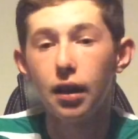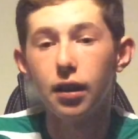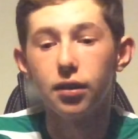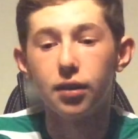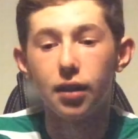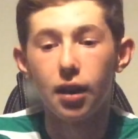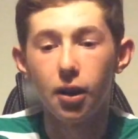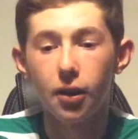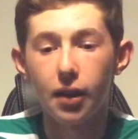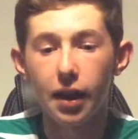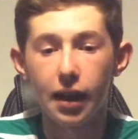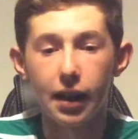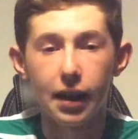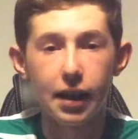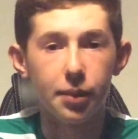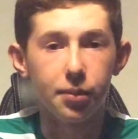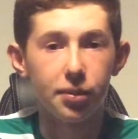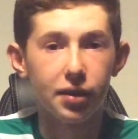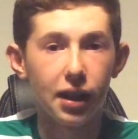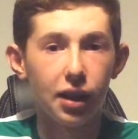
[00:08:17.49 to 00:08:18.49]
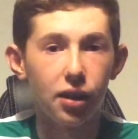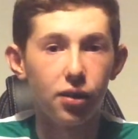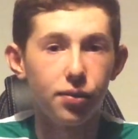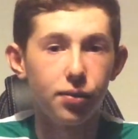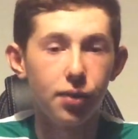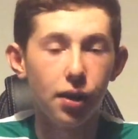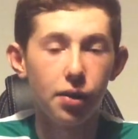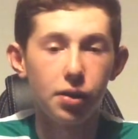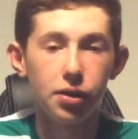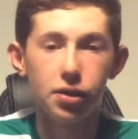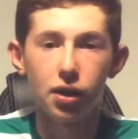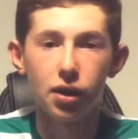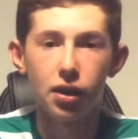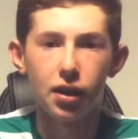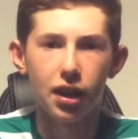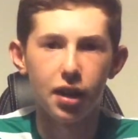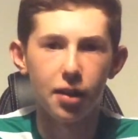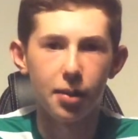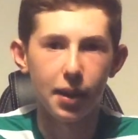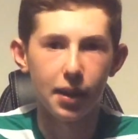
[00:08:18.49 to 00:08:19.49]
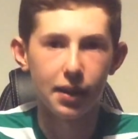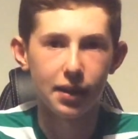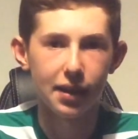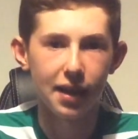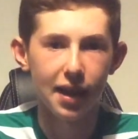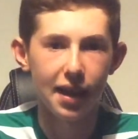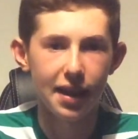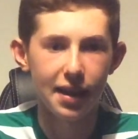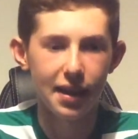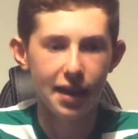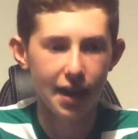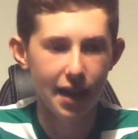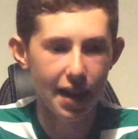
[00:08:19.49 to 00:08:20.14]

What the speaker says: So yeah, Liam Scales very solid at the back today.